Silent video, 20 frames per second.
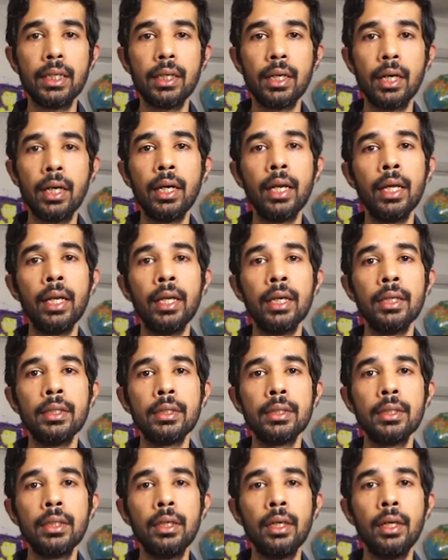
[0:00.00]
containers,
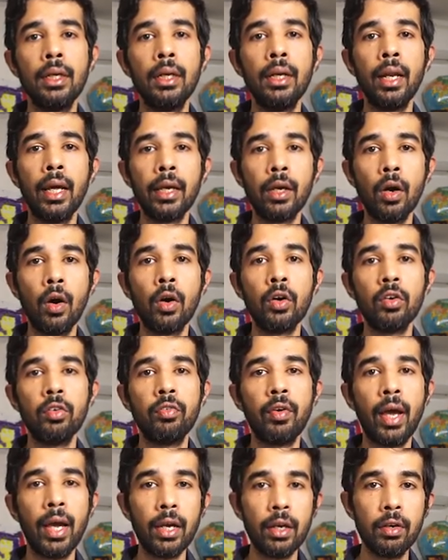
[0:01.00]
like
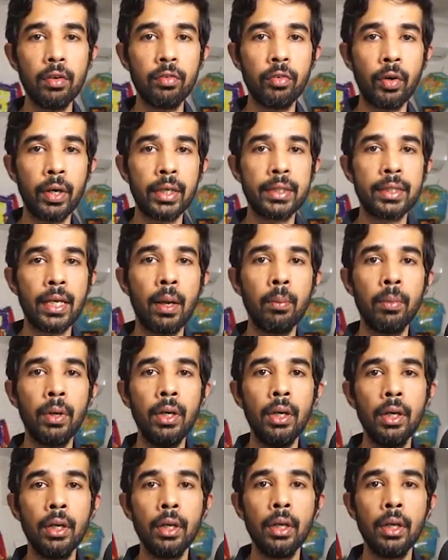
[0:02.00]
AutoFac, for example,